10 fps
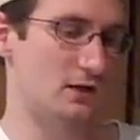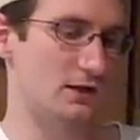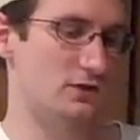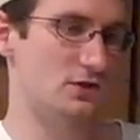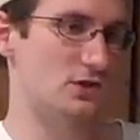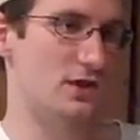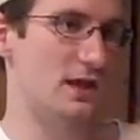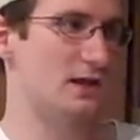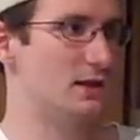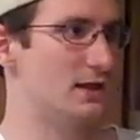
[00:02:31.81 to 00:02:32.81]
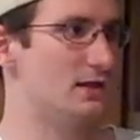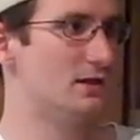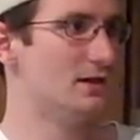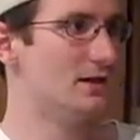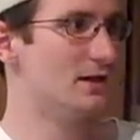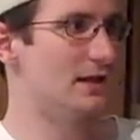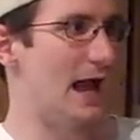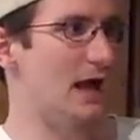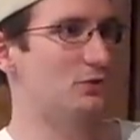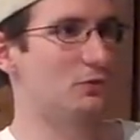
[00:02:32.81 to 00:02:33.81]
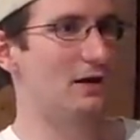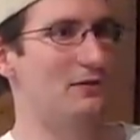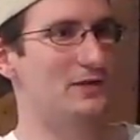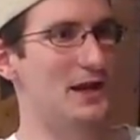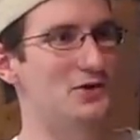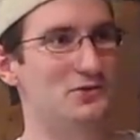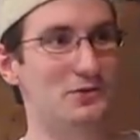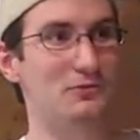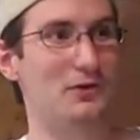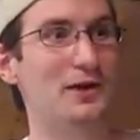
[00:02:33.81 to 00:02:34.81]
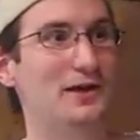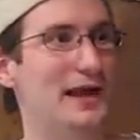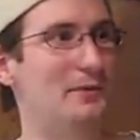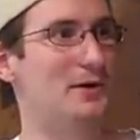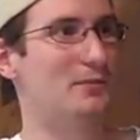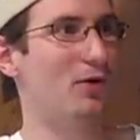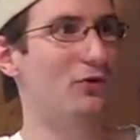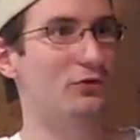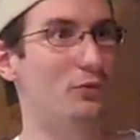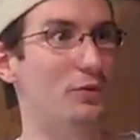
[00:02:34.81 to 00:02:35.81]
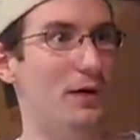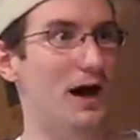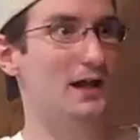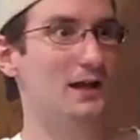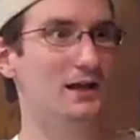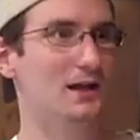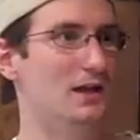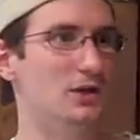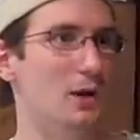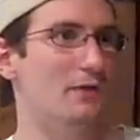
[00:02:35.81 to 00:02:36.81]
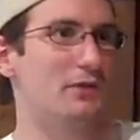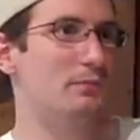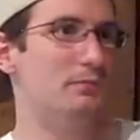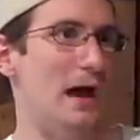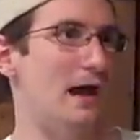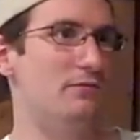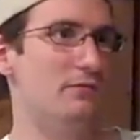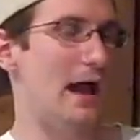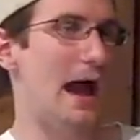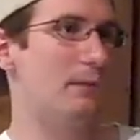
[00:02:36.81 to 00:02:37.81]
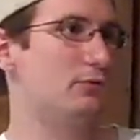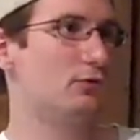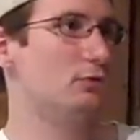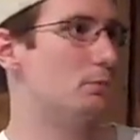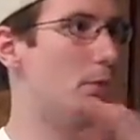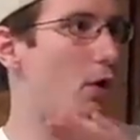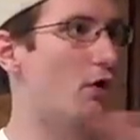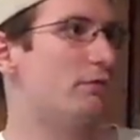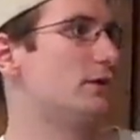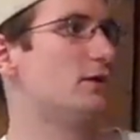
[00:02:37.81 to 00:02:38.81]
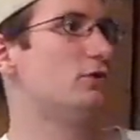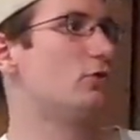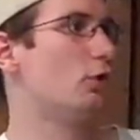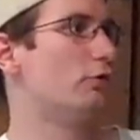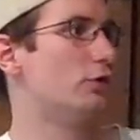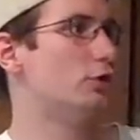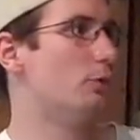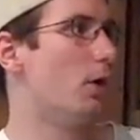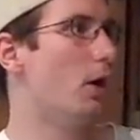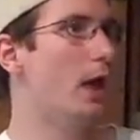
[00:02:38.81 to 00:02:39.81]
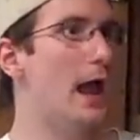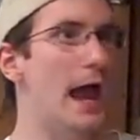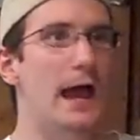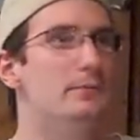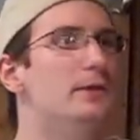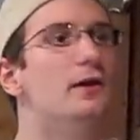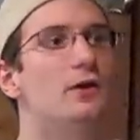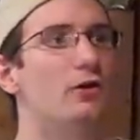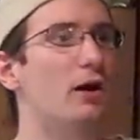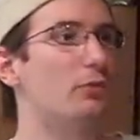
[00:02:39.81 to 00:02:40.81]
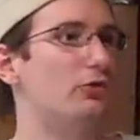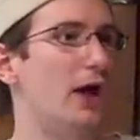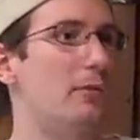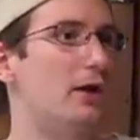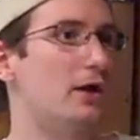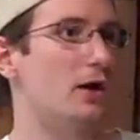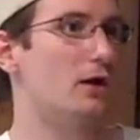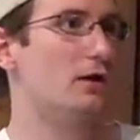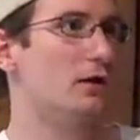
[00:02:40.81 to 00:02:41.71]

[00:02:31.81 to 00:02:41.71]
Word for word: Like just think the the actual ramifications of running that many balls in one pocket. You have to have absolute perfect control of your cue ball and be an incredible shot maker.